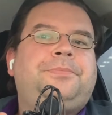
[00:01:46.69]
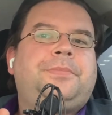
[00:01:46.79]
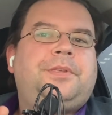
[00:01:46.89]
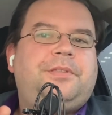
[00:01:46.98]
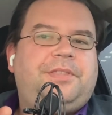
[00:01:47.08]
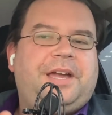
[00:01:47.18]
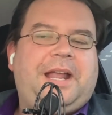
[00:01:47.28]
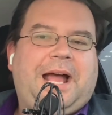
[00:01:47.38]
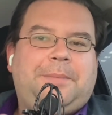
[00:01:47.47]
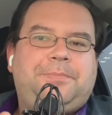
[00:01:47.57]
that
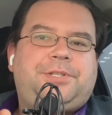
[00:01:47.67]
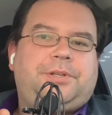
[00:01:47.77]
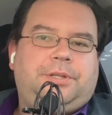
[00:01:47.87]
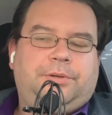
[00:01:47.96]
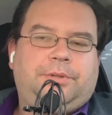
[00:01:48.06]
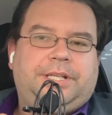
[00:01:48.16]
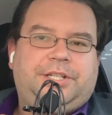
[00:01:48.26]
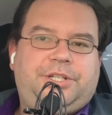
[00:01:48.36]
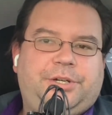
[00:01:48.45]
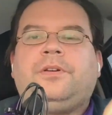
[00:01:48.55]
absolutely
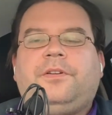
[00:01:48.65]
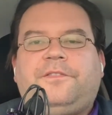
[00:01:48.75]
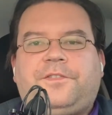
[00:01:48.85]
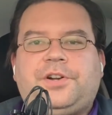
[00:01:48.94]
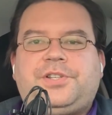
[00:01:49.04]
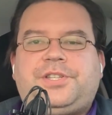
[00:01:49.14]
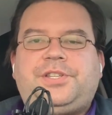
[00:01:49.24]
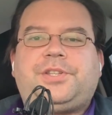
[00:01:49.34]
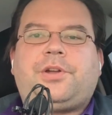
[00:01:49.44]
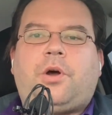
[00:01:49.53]
do. First is
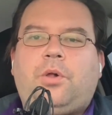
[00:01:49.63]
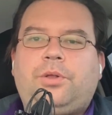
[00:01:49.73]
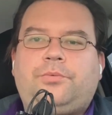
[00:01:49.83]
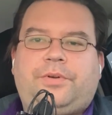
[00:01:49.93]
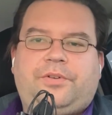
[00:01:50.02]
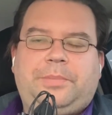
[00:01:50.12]
the Kohler Riverby,